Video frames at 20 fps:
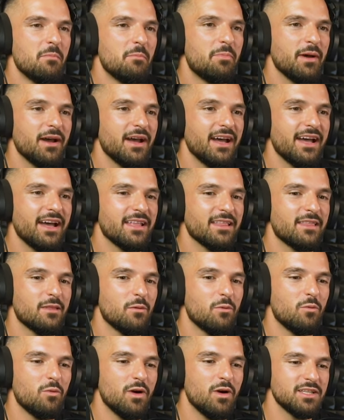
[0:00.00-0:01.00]
But
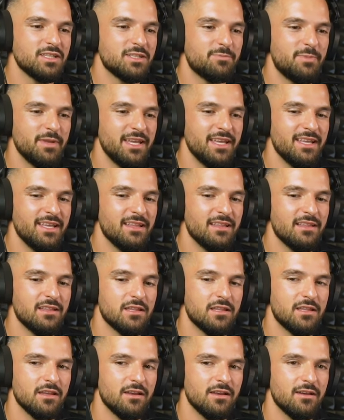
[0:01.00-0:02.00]
what's been
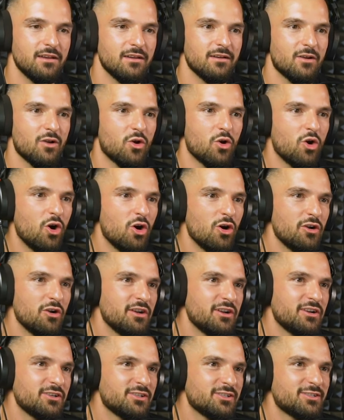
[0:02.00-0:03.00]
the
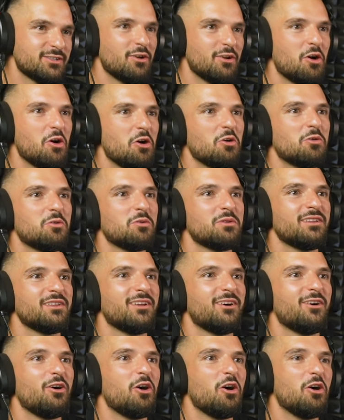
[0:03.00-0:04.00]
cornerstone
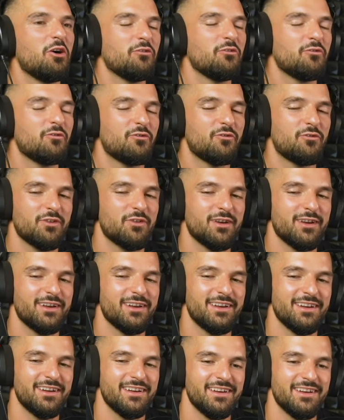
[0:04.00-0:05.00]
of
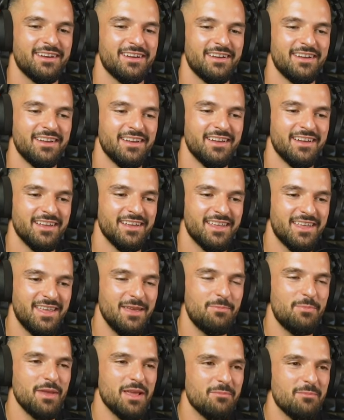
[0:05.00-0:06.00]
uh,
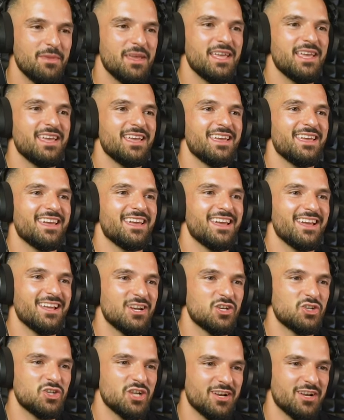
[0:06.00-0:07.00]
keeping me
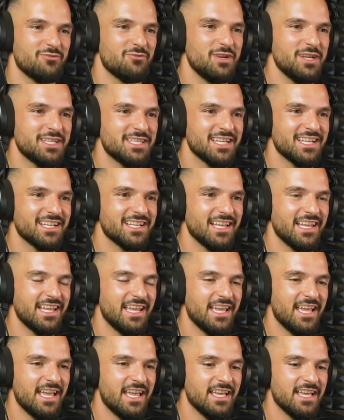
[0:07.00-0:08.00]
in check
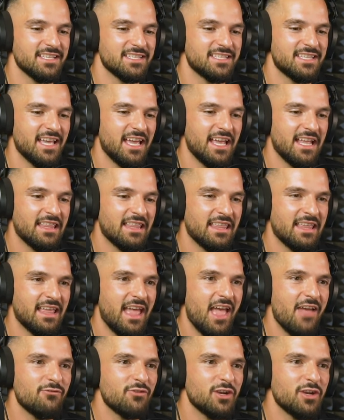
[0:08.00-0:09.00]
recently is that
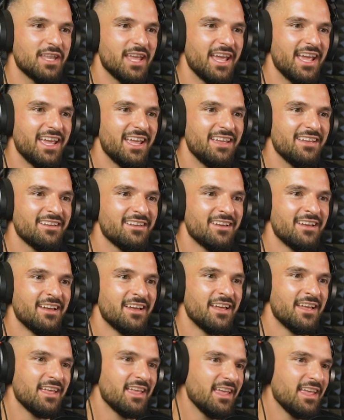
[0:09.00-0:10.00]
every day,
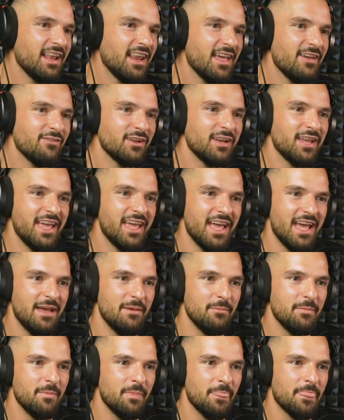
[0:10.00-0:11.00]
11
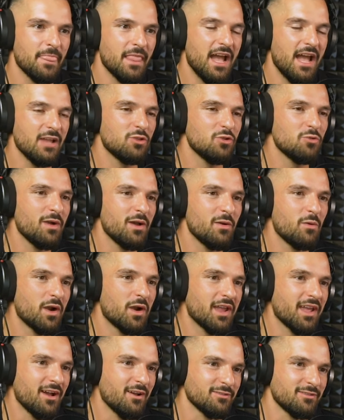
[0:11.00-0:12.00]
a.m., I do my
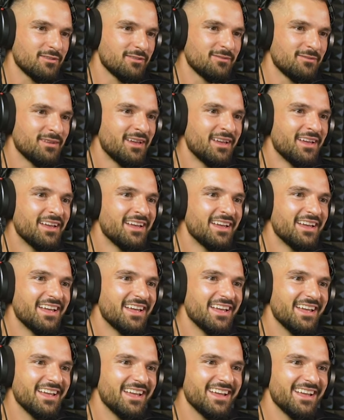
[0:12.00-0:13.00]
workout.
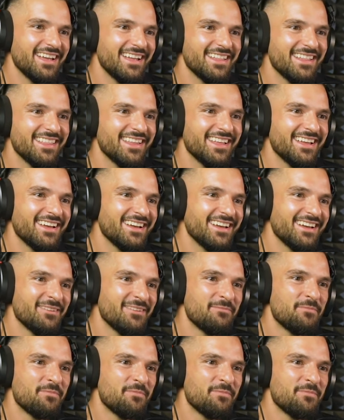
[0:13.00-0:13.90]
And uh,